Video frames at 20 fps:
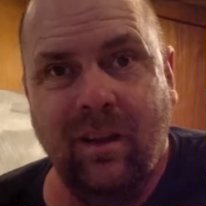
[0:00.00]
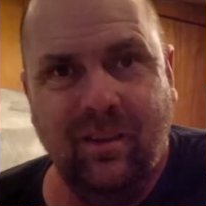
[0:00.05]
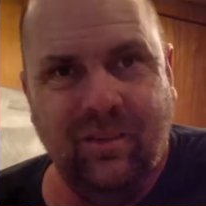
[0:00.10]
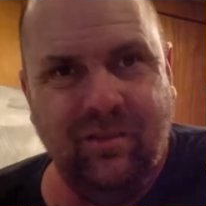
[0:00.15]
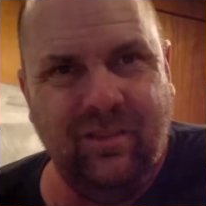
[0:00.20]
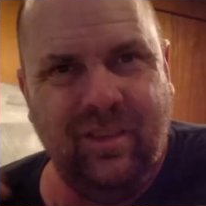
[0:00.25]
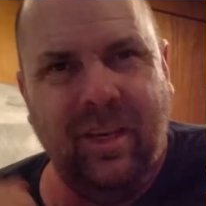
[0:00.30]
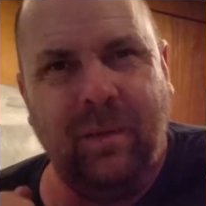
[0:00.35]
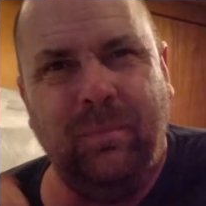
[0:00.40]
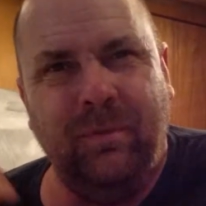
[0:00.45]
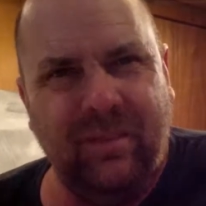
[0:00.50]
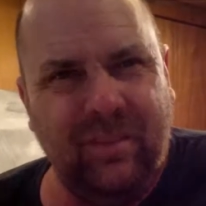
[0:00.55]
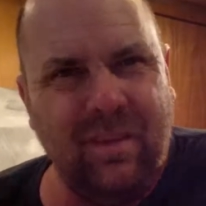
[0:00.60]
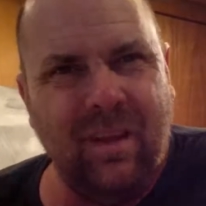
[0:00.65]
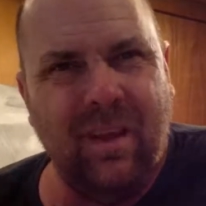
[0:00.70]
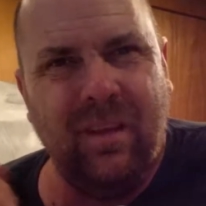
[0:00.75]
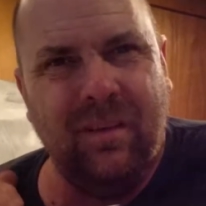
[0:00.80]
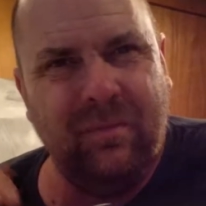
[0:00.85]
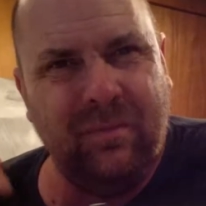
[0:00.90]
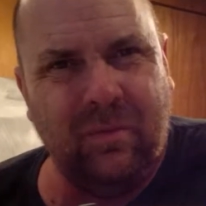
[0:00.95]
cheap
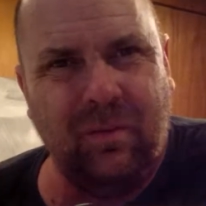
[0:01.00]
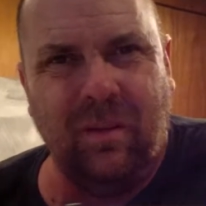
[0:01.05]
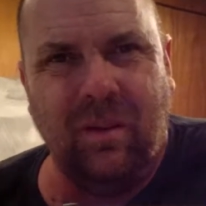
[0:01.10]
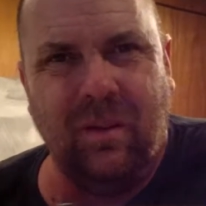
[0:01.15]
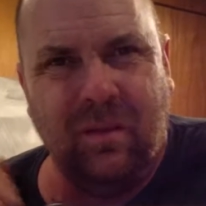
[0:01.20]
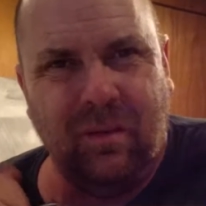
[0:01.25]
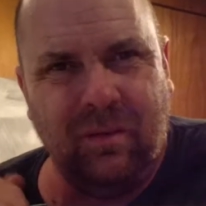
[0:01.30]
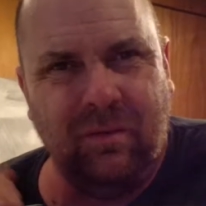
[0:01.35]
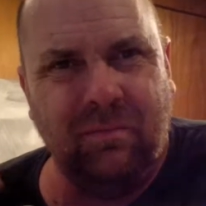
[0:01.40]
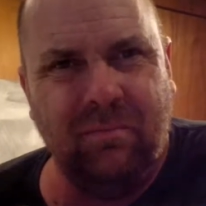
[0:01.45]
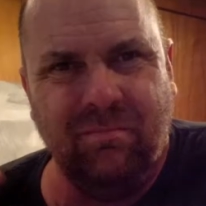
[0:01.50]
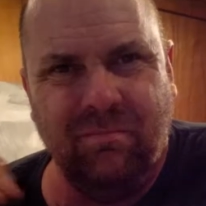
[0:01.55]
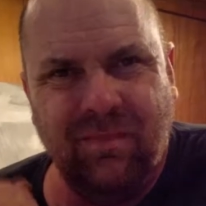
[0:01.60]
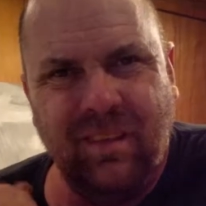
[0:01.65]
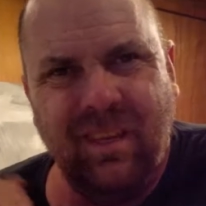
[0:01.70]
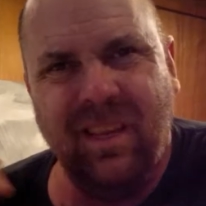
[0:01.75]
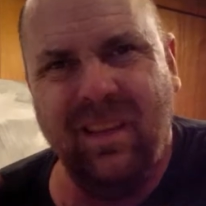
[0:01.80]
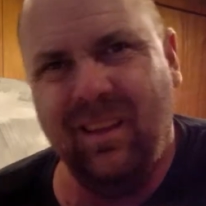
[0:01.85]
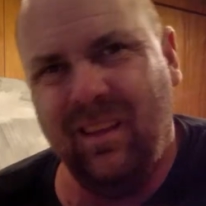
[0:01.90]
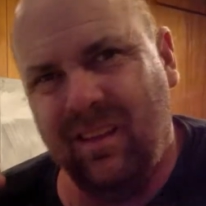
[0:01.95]
stuff or their
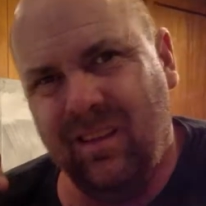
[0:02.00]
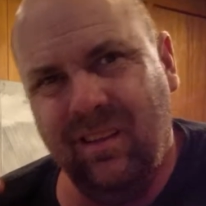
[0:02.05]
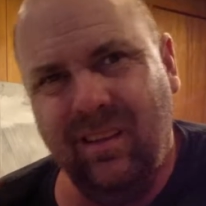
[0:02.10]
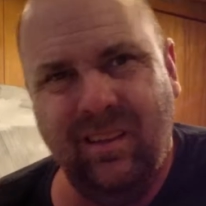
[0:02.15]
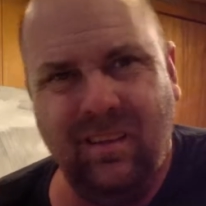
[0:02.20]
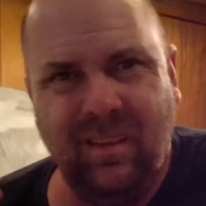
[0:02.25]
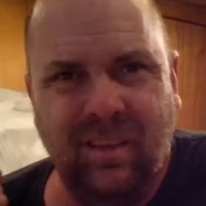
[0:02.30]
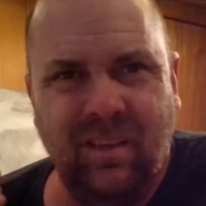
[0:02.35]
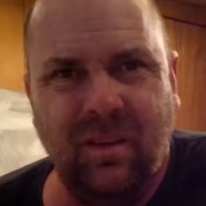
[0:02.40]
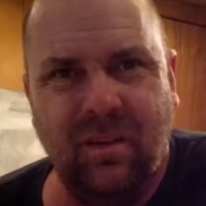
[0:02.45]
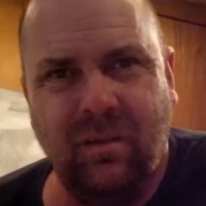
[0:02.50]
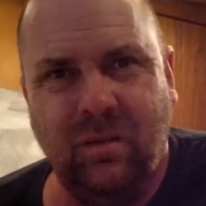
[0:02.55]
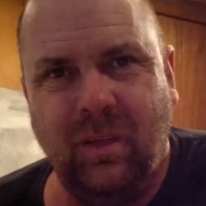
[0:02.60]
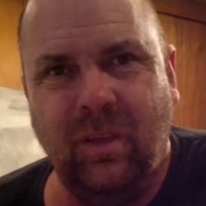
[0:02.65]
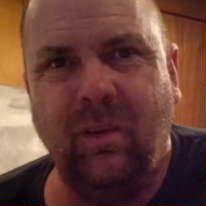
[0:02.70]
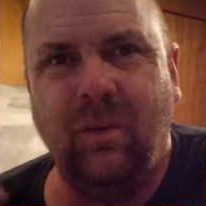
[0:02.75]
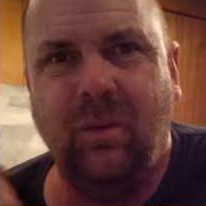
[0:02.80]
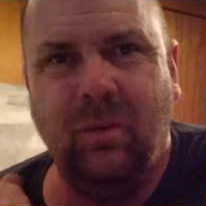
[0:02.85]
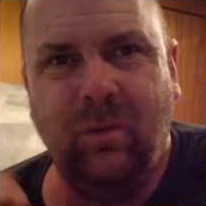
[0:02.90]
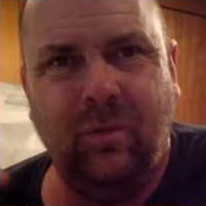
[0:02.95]

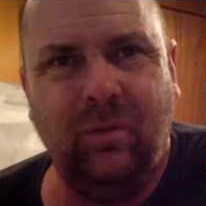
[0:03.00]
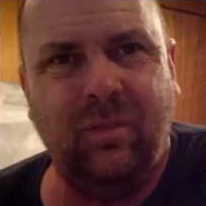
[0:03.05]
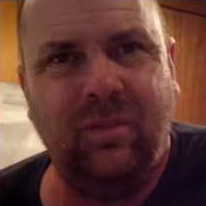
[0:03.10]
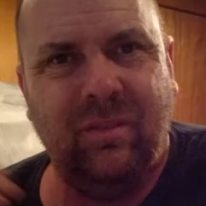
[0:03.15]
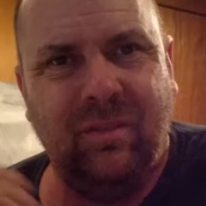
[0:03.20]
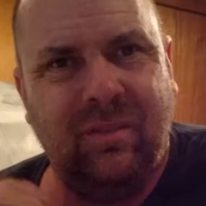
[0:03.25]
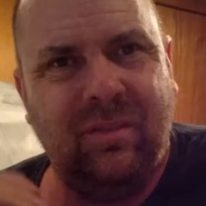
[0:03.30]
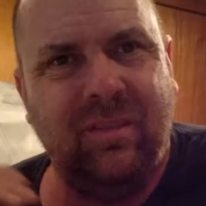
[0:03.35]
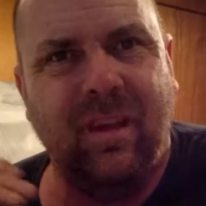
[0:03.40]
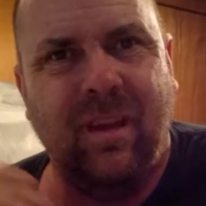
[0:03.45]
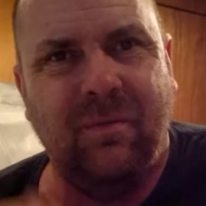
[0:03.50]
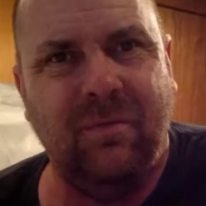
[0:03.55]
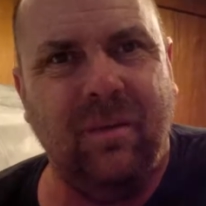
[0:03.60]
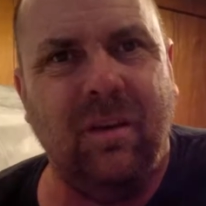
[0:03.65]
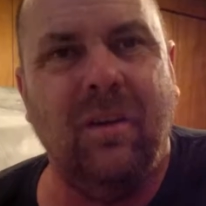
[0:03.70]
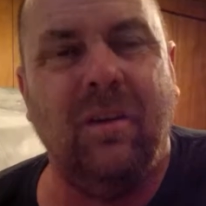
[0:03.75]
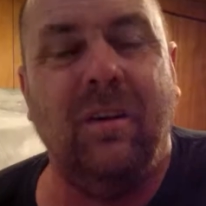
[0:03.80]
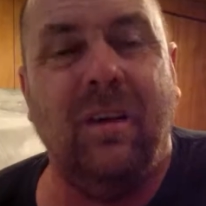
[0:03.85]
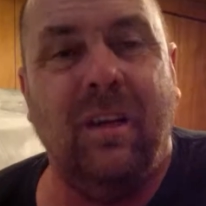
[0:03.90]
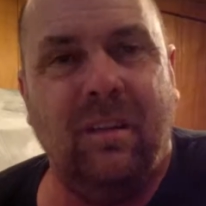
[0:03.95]
used stuff
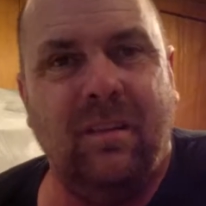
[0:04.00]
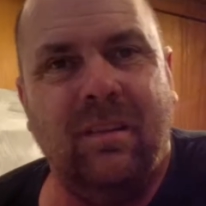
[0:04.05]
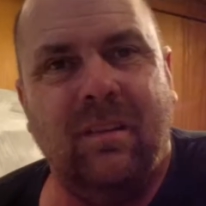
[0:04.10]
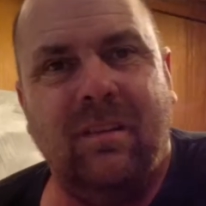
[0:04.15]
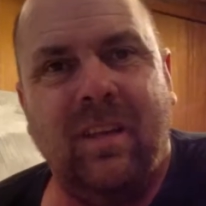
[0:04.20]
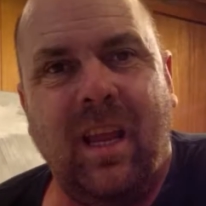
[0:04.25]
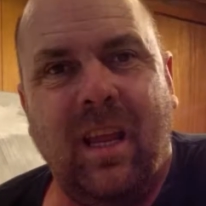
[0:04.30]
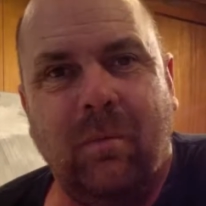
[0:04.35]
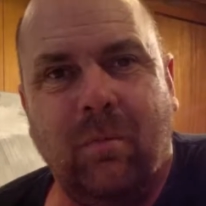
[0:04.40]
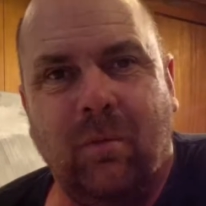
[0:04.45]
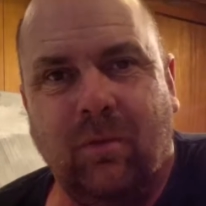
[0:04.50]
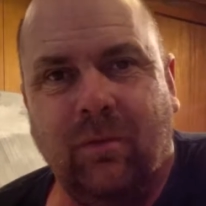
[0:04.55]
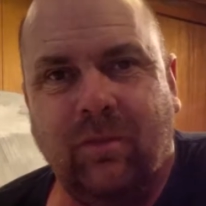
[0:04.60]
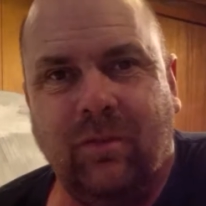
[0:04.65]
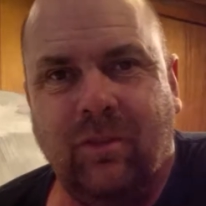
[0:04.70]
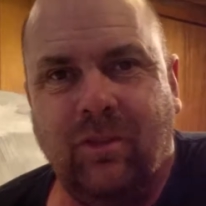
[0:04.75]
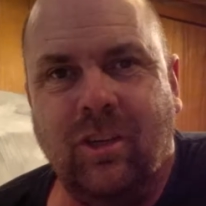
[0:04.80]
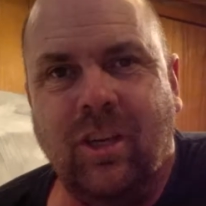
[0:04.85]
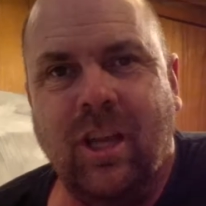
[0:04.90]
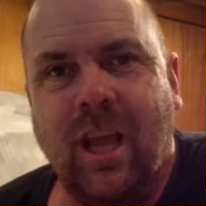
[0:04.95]
underneath the tables,
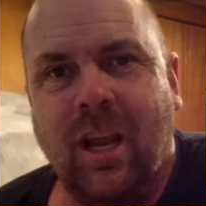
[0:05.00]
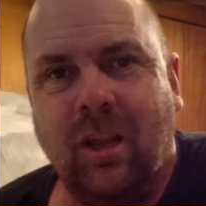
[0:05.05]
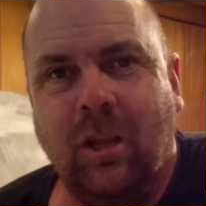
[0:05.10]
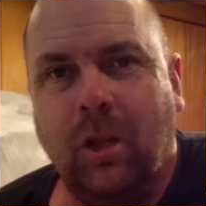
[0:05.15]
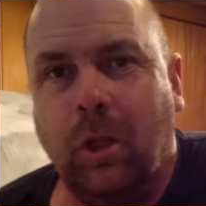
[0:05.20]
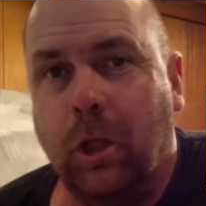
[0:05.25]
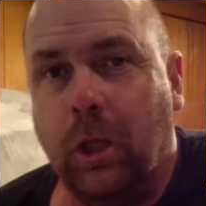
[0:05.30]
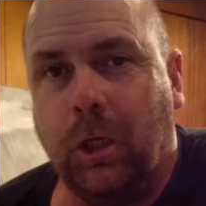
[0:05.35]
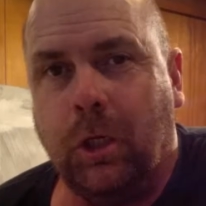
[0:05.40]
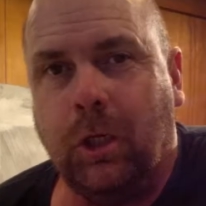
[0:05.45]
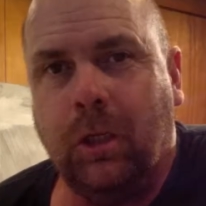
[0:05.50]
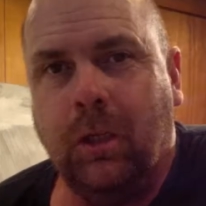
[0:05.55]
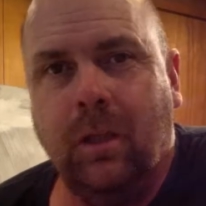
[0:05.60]
and you got to look.